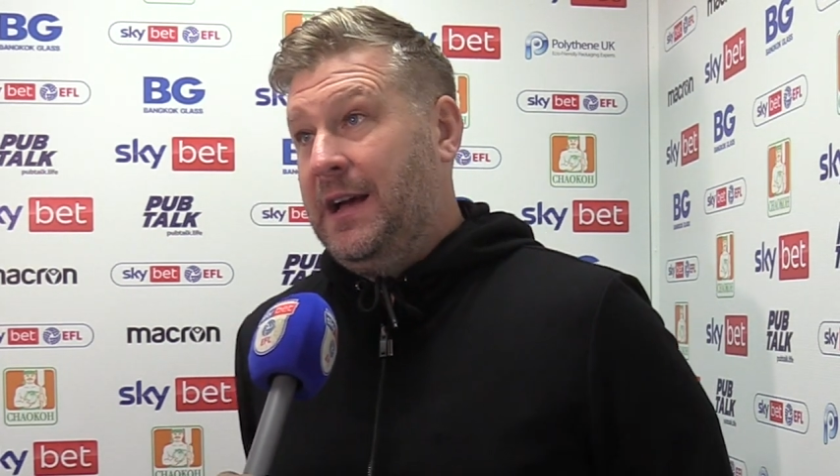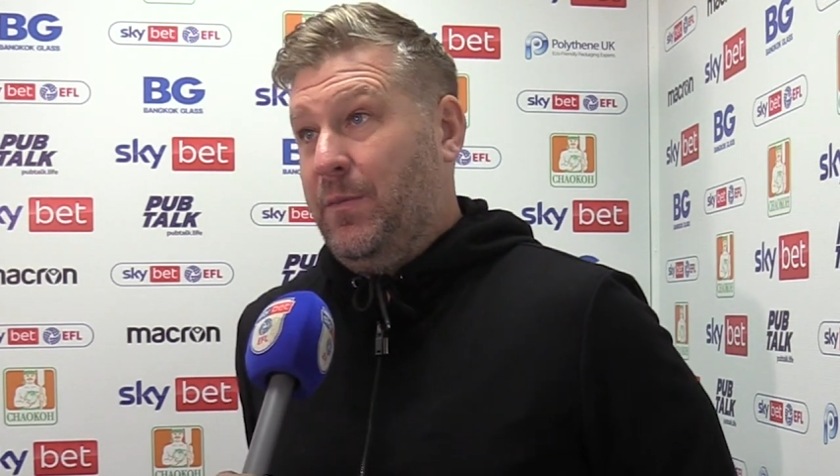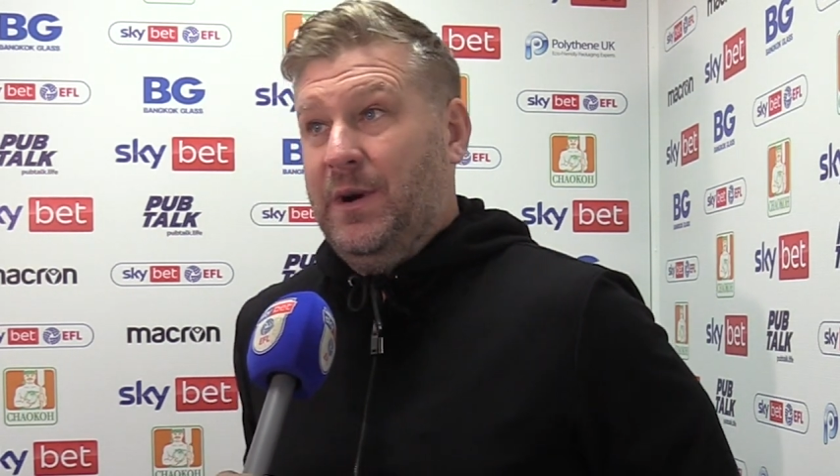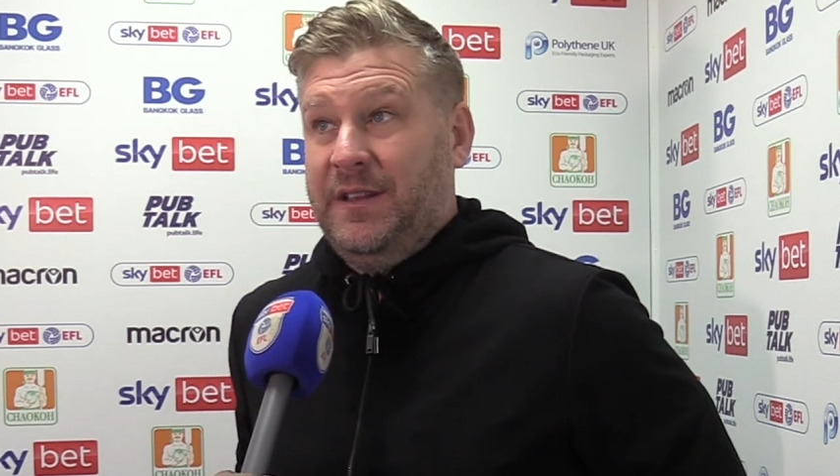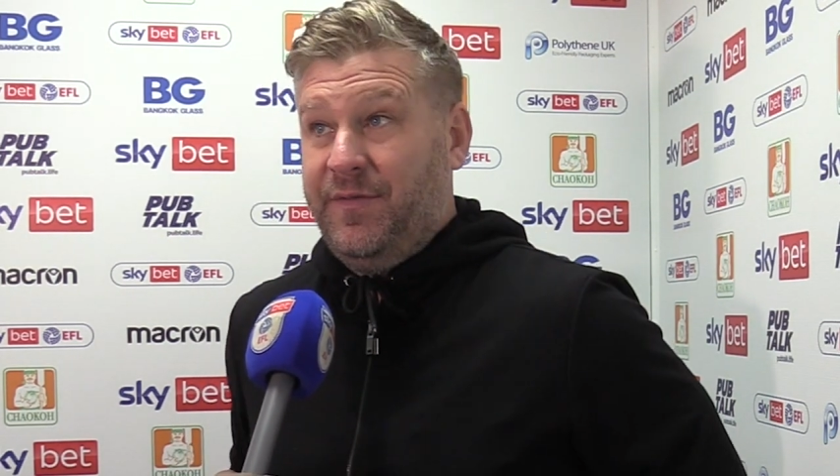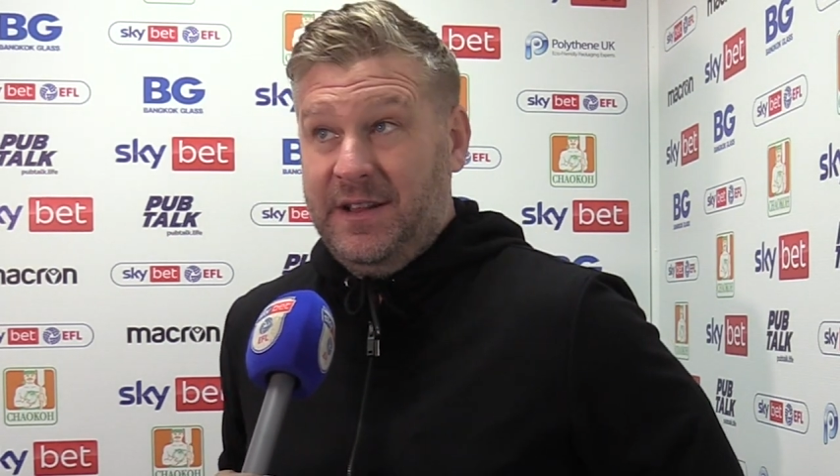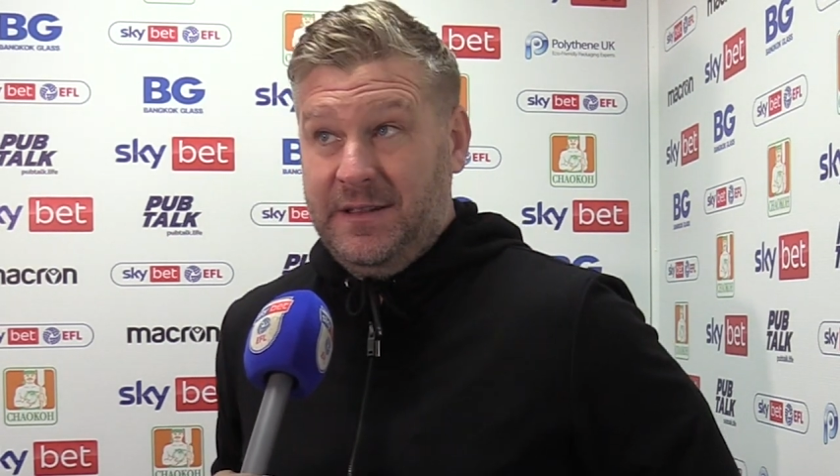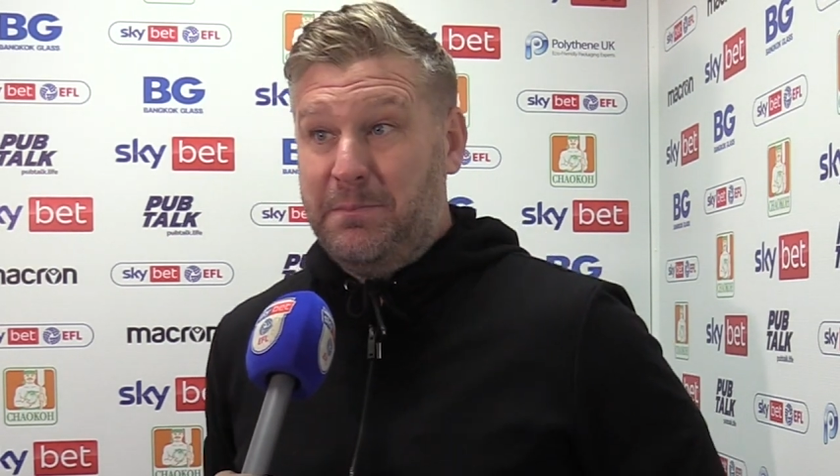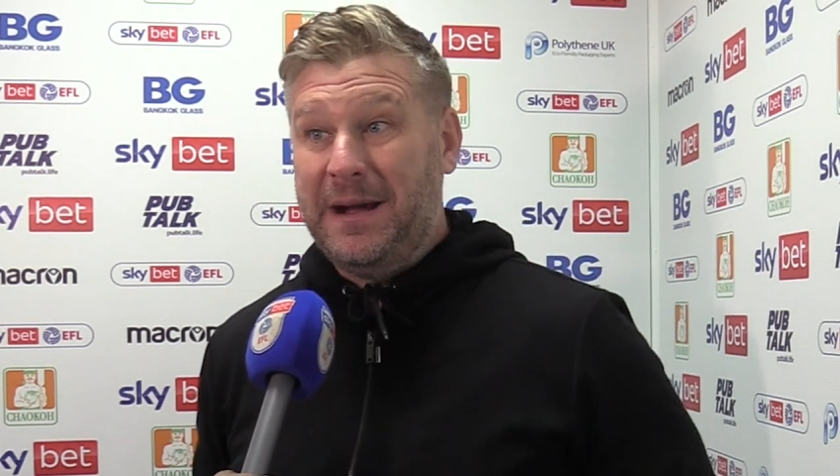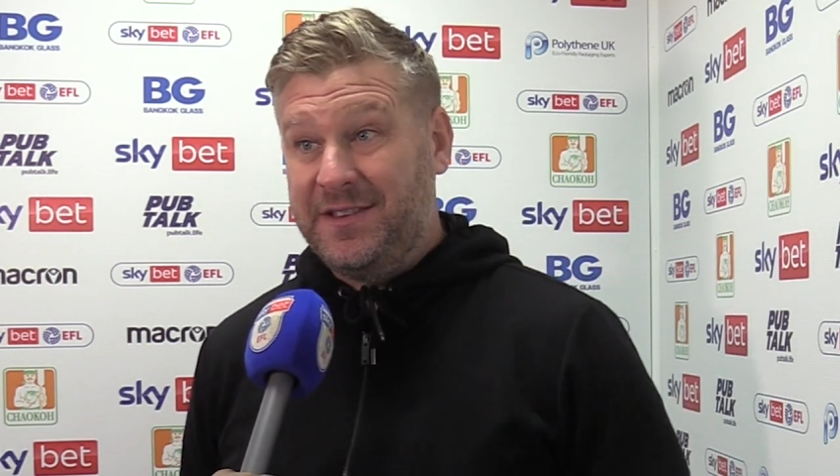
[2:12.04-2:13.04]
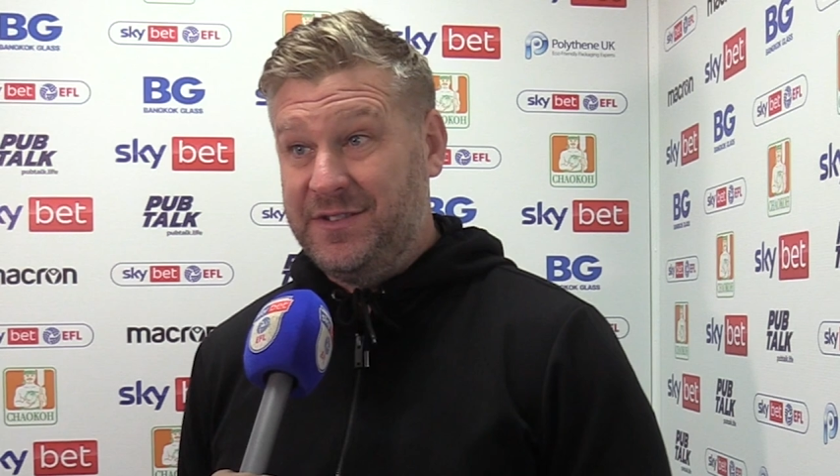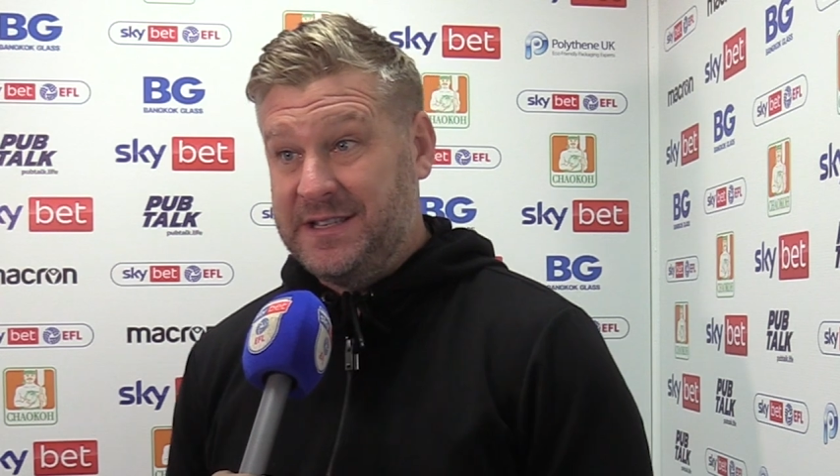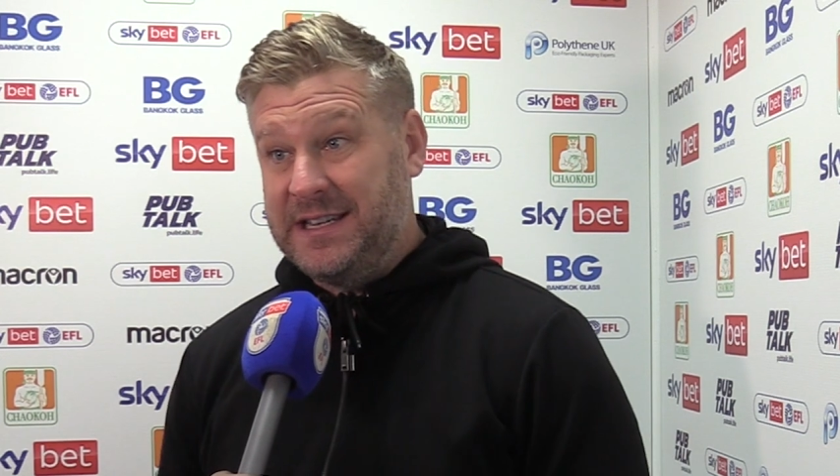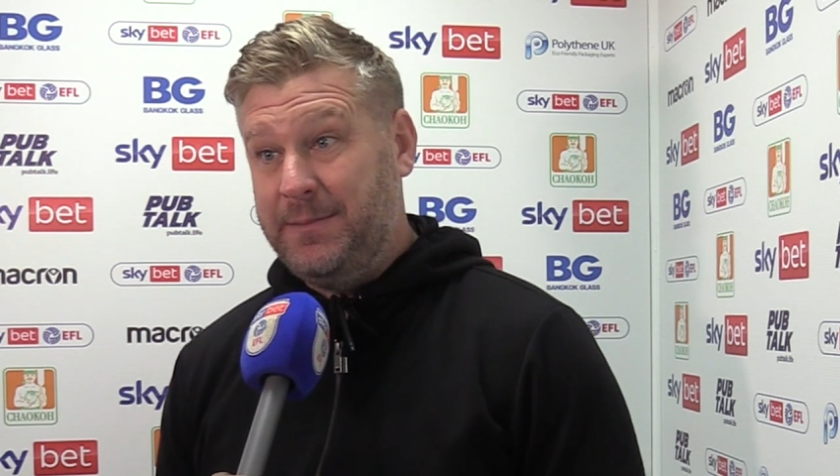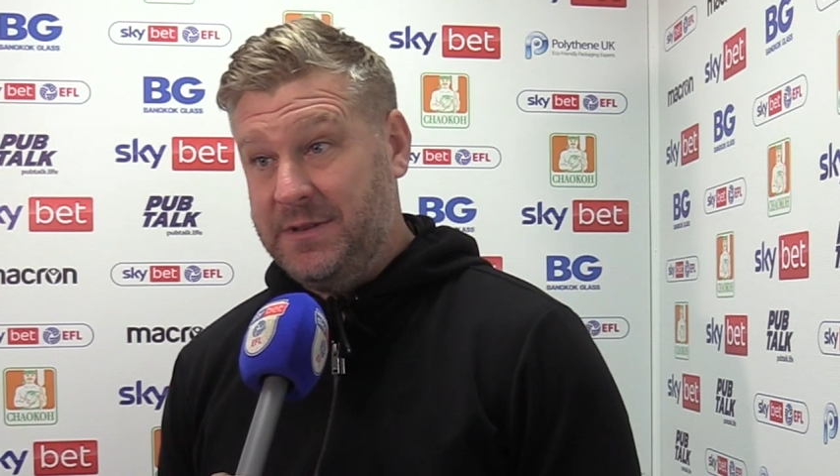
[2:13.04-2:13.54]
And we're defending better as
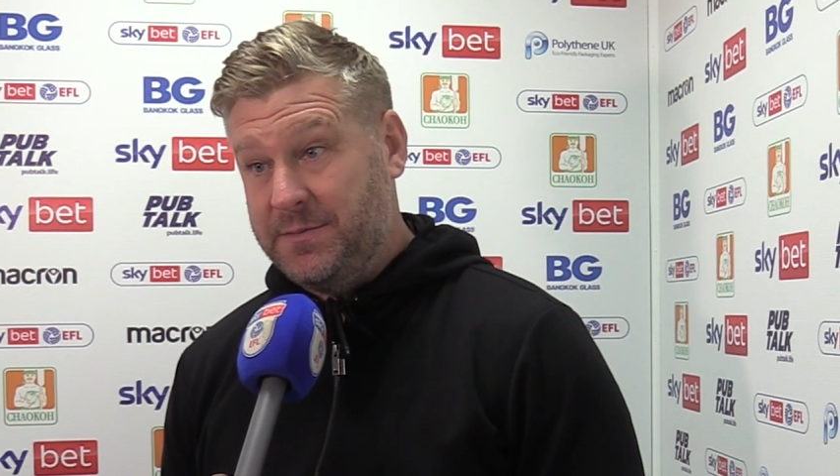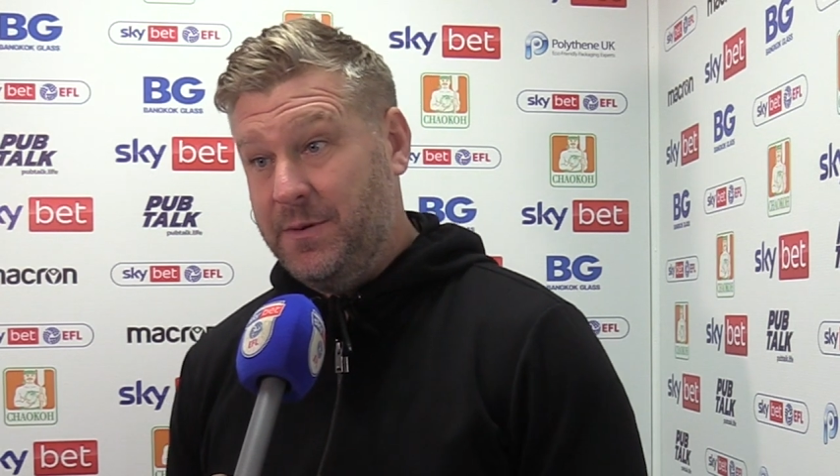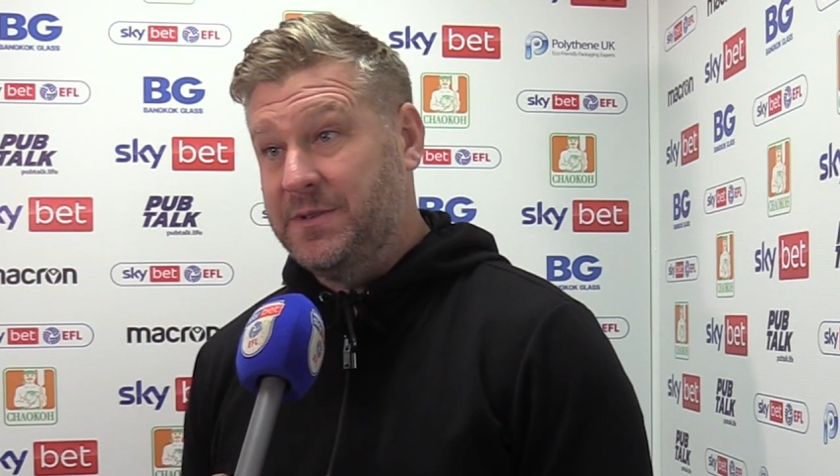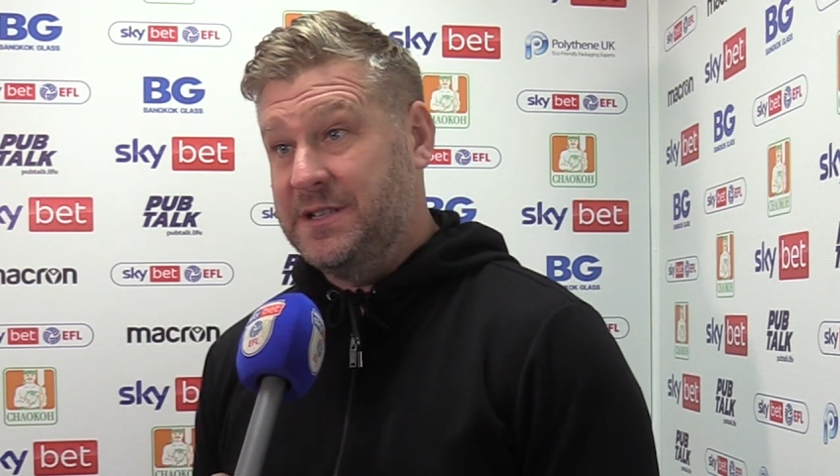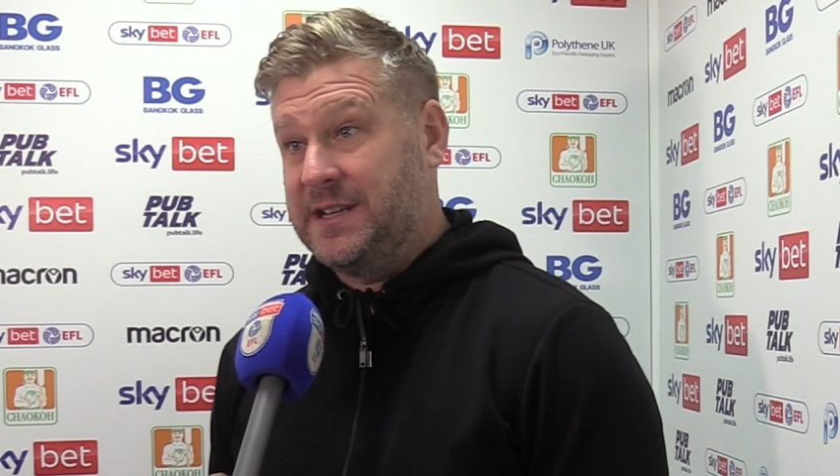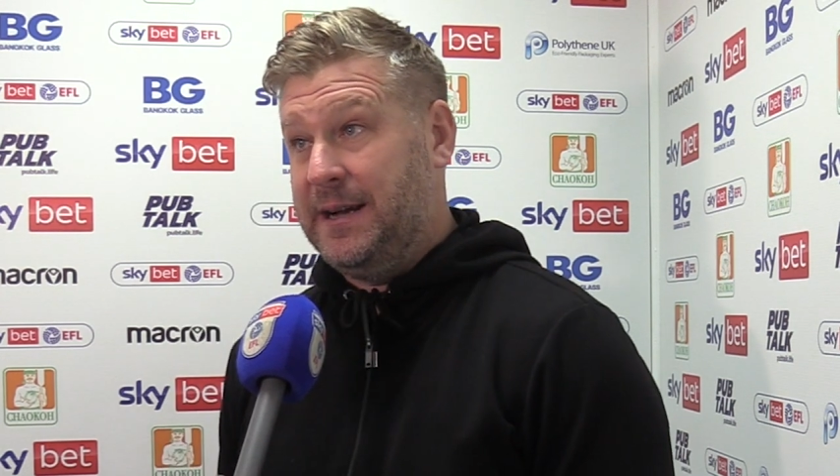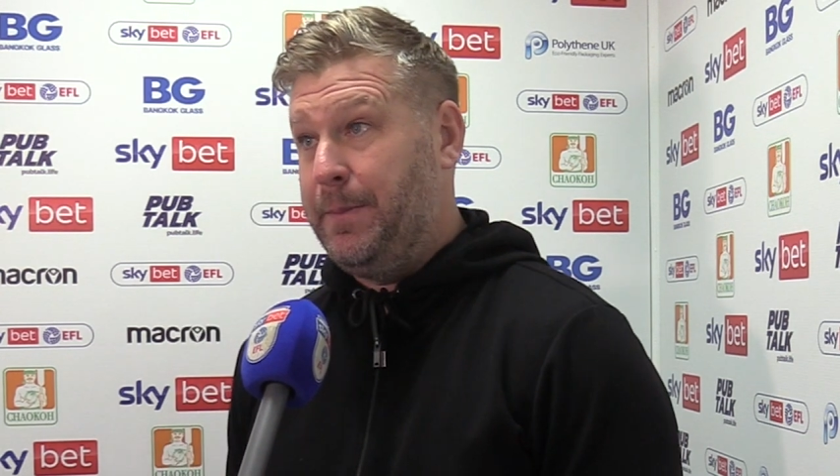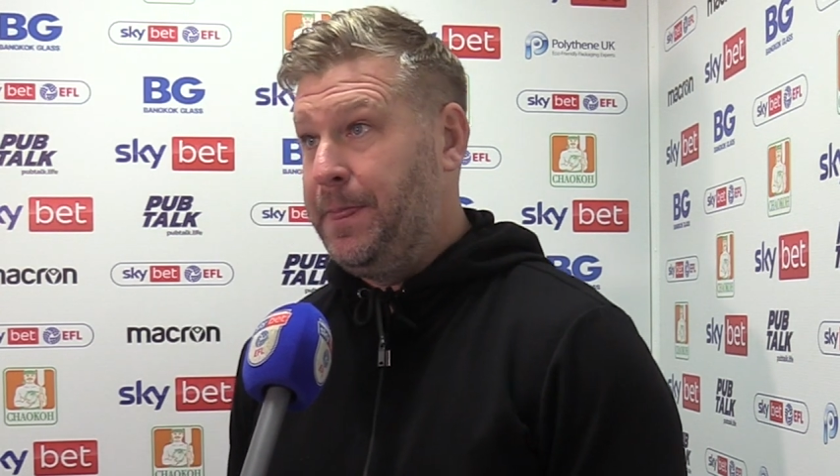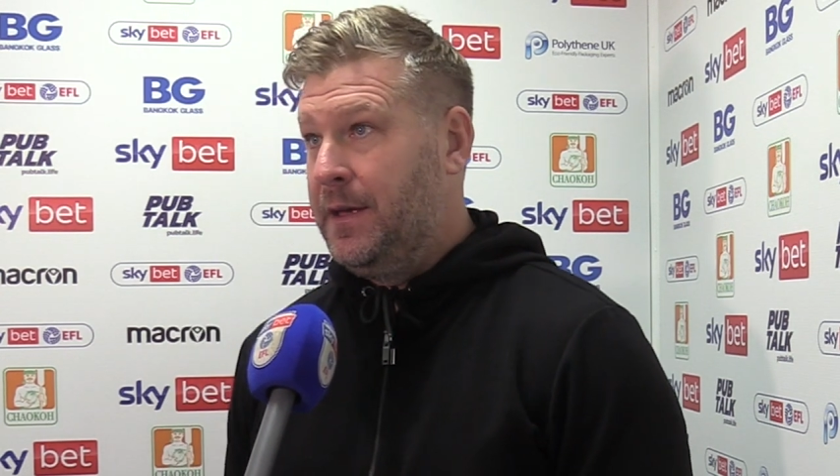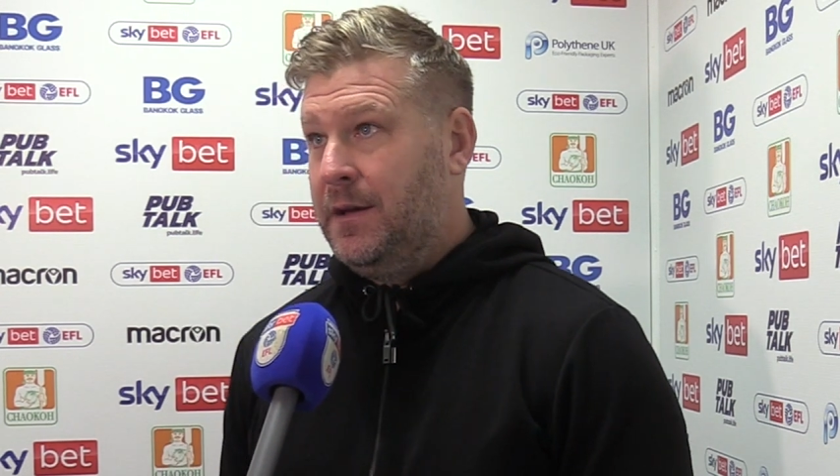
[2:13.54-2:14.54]
a team at this moment in time.